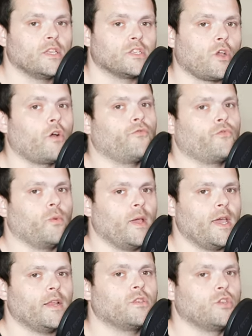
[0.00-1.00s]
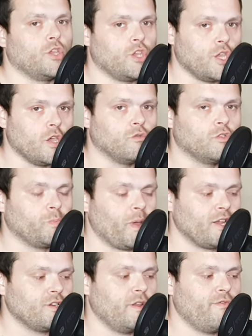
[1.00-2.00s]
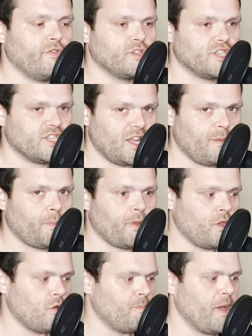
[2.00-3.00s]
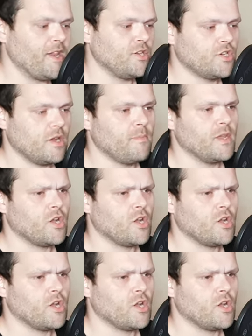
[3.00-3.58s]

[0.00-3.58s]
software to use, especially for C P U benching,